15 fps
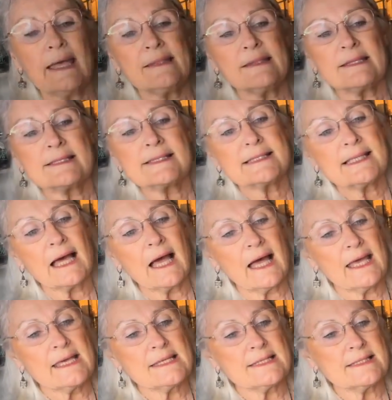And the
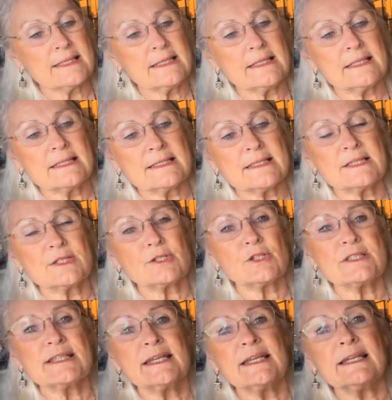size is
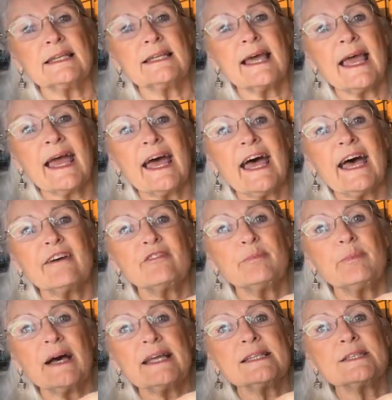13 and a half
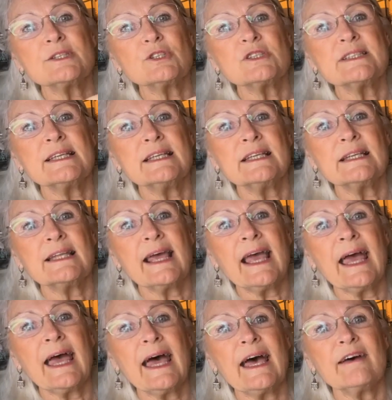by 13 and a
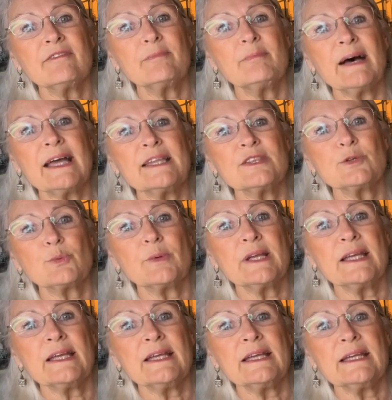half by
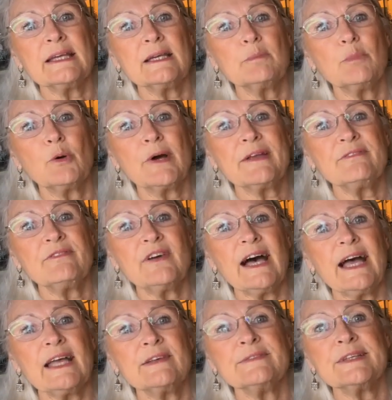
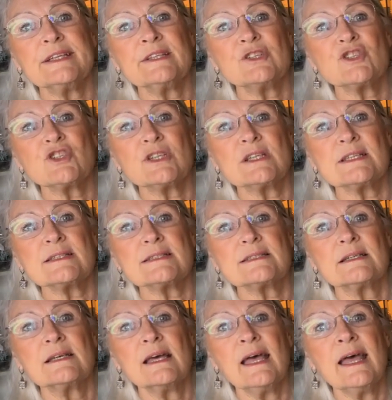3.5
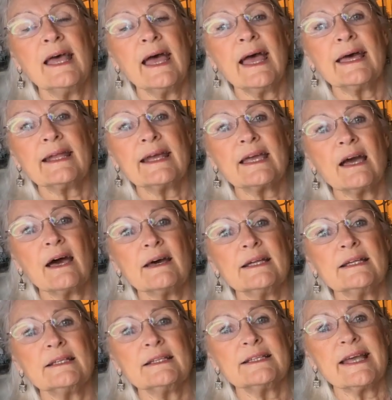inches. And I got
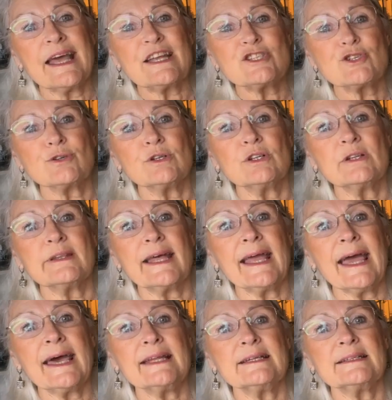it in natural. They
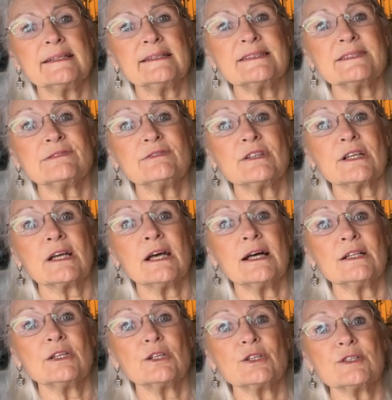had it in different
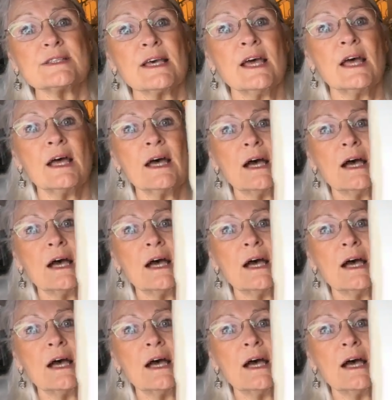colors.